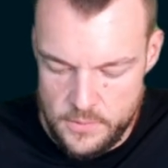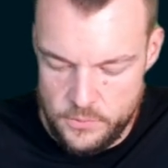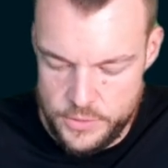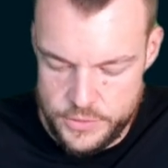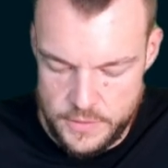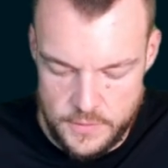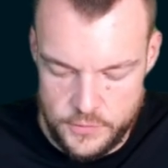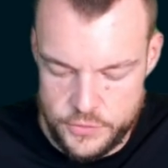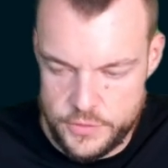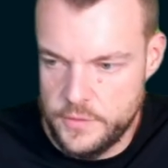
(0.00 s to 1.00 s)
which
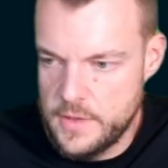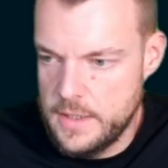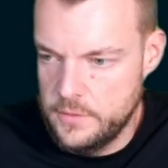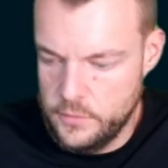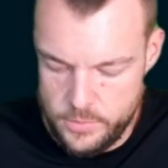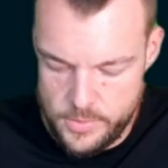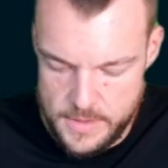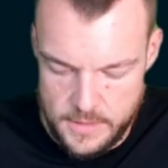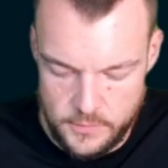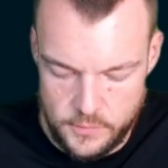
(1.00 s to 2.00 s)
is just at
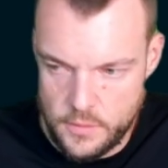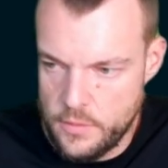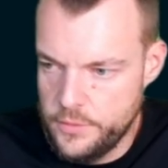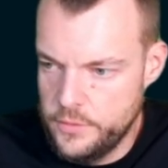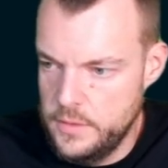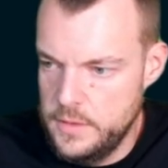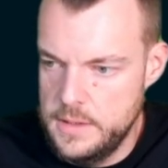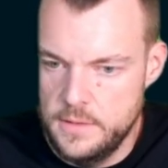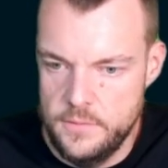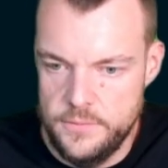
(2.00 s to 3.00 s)

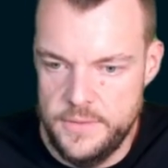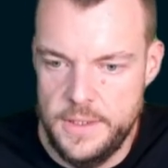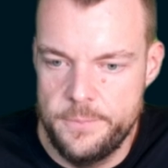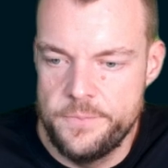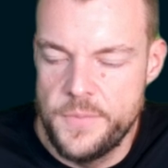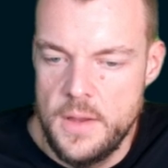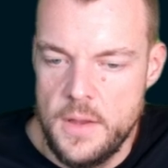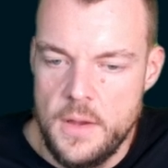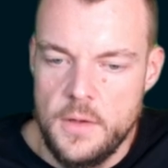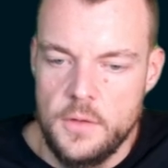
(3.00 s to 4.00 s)
supabase.env.
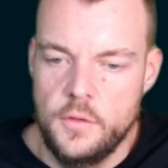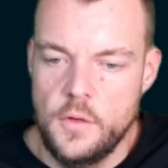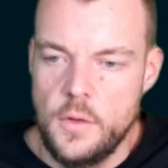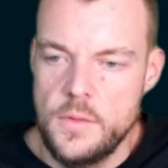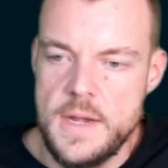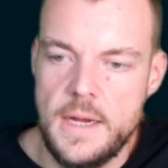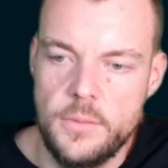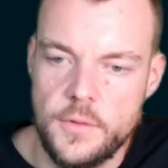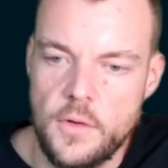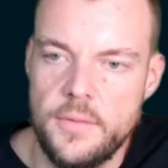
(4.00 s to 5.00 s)
So now
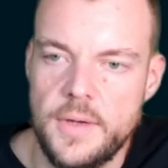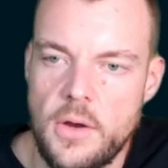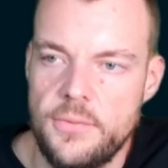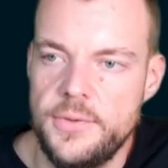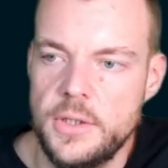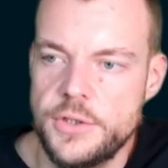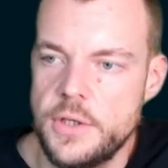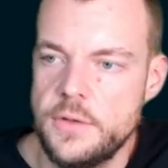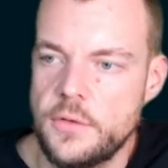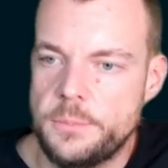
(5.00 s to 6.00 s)
we're serving our
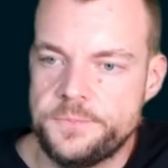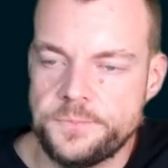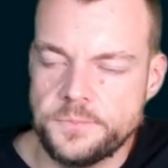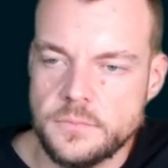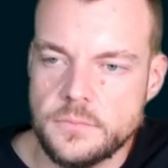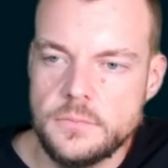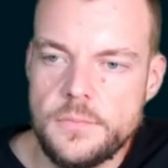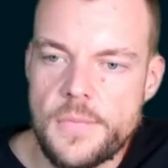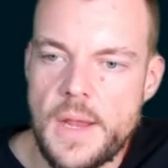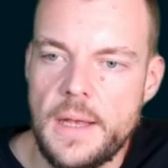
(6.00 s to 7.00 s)
functions.
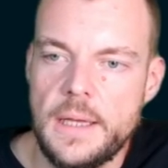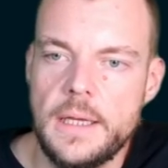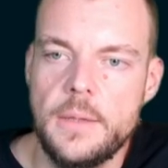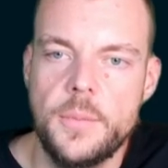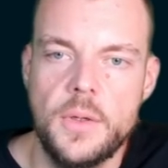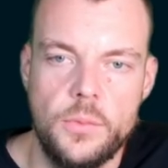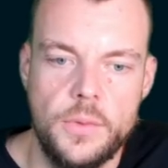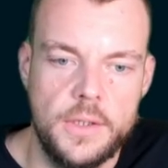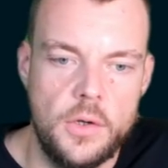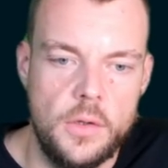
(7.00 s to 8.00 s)
Um,
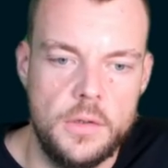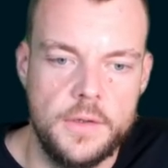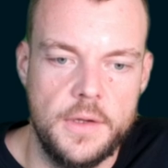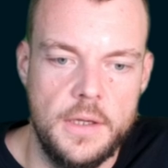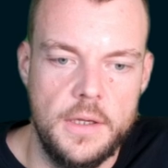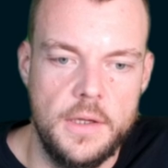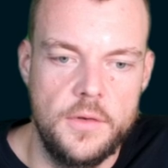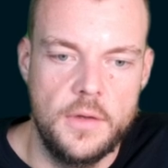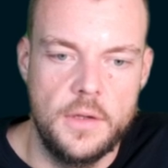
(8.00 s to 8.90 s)
we called it